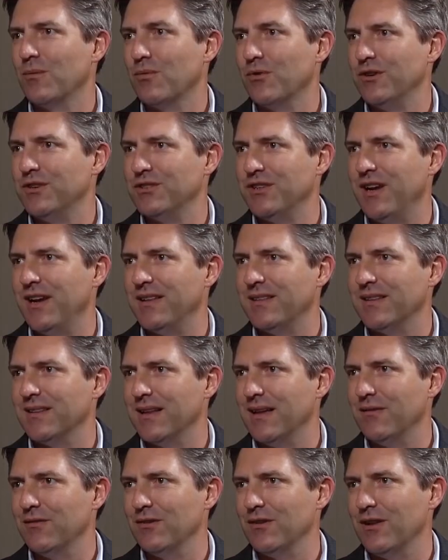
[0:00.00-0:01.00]
appreciate the
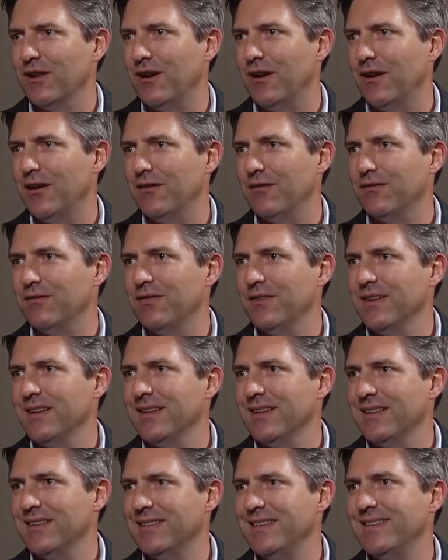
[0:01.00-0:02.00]
level of
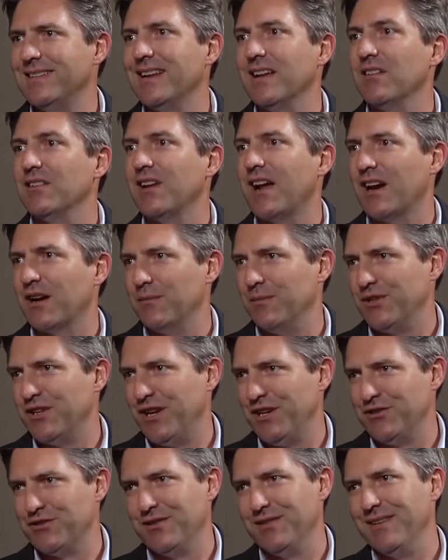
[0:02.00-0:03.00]
detailed
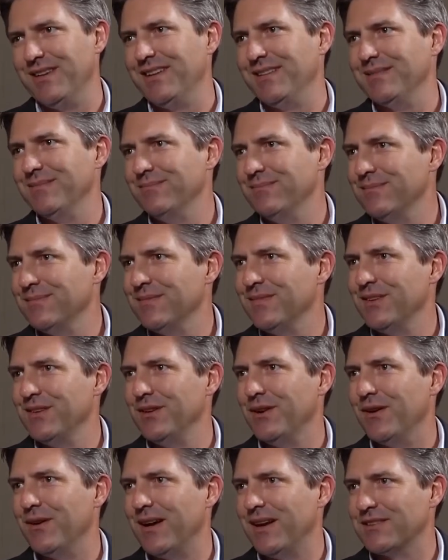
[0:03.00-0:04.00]
documentation that
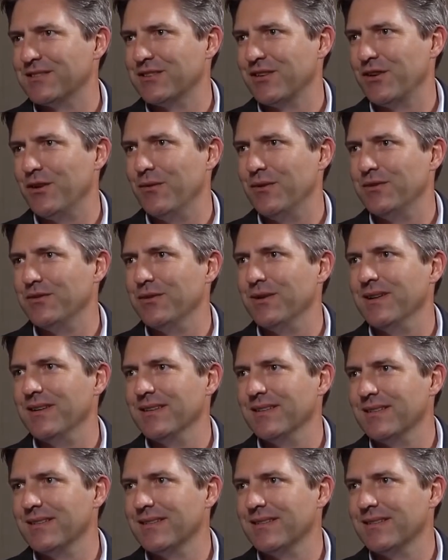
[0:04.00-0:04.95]
has to go into it.